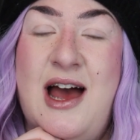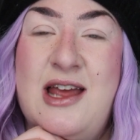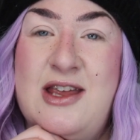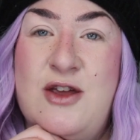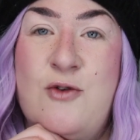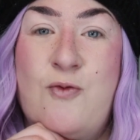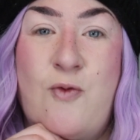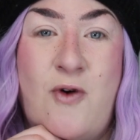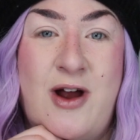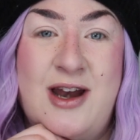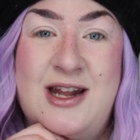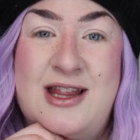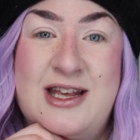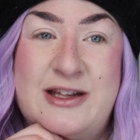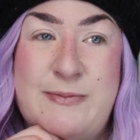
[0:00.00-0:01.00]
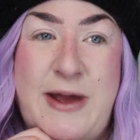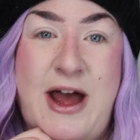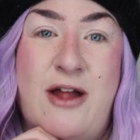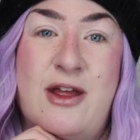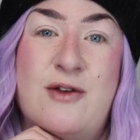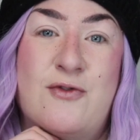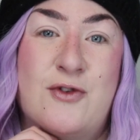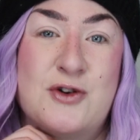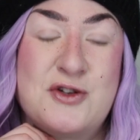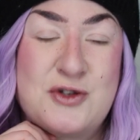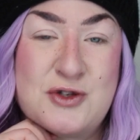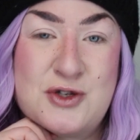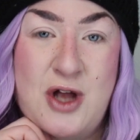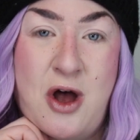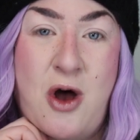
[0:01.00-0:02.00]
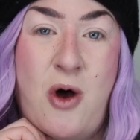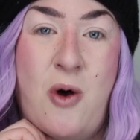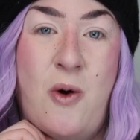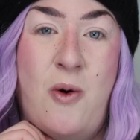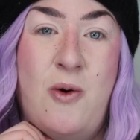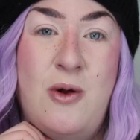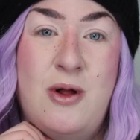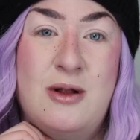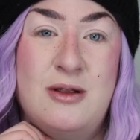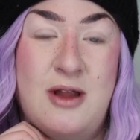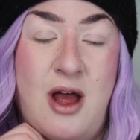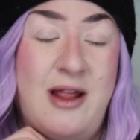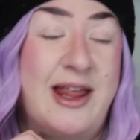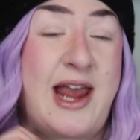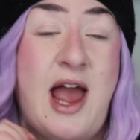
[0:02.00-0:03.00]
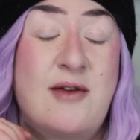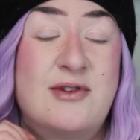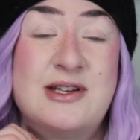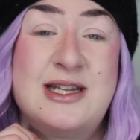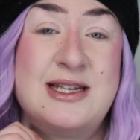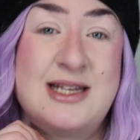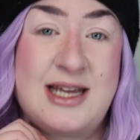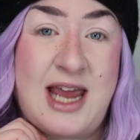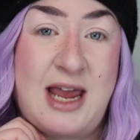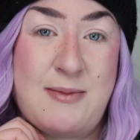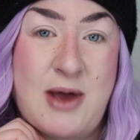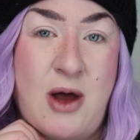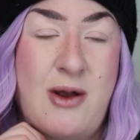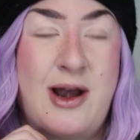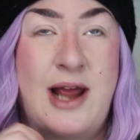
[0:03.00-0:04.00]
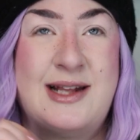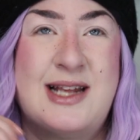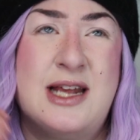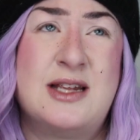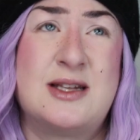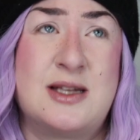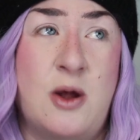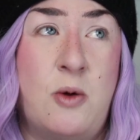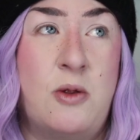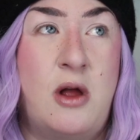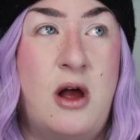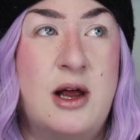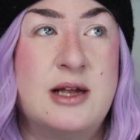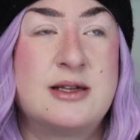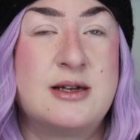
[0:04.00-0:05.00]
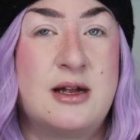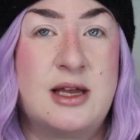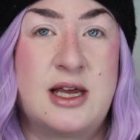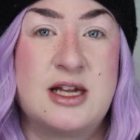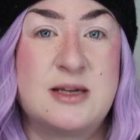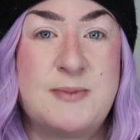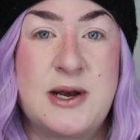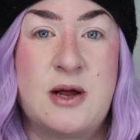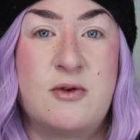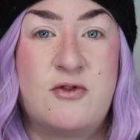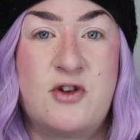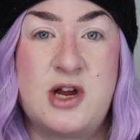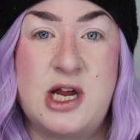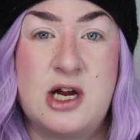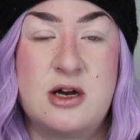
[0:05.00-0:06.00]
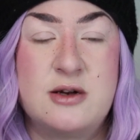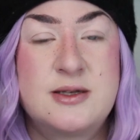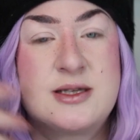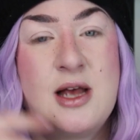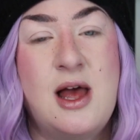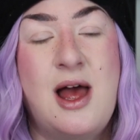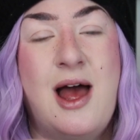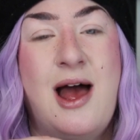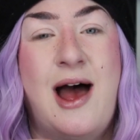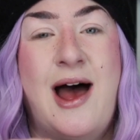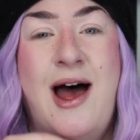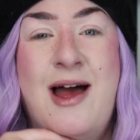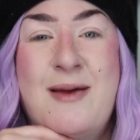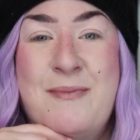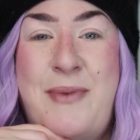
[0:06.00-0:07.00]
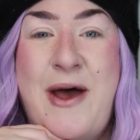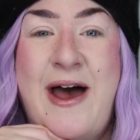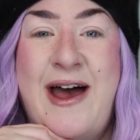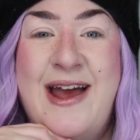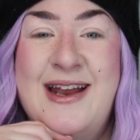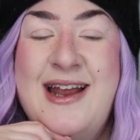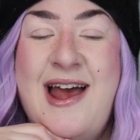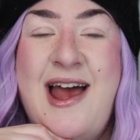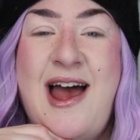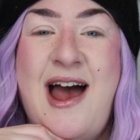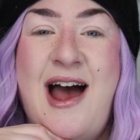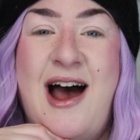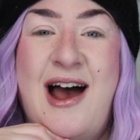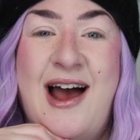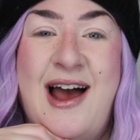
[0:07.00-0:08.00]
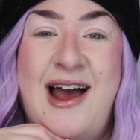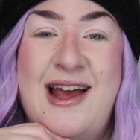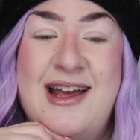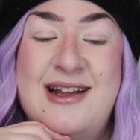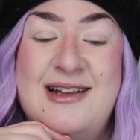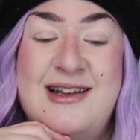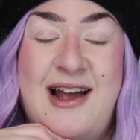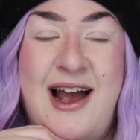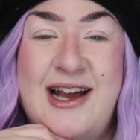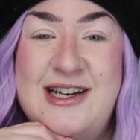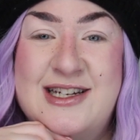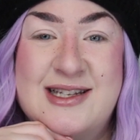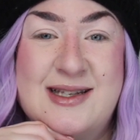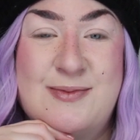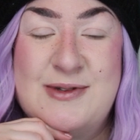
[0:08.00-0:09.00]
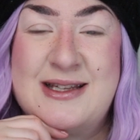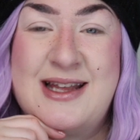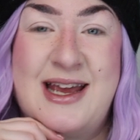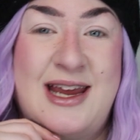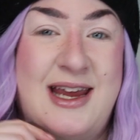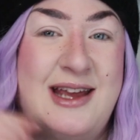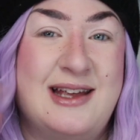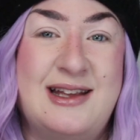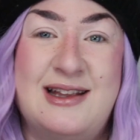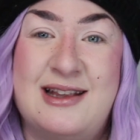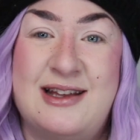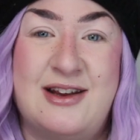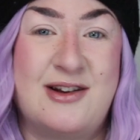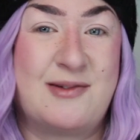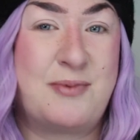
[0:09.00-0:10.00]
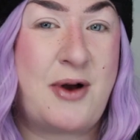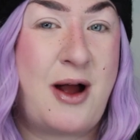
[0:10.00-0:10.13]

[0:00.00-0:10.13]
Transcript: you've wanted this palette for so long, like ever since it came out, and I say so long, it's not like it's been out for years, but I just was like, you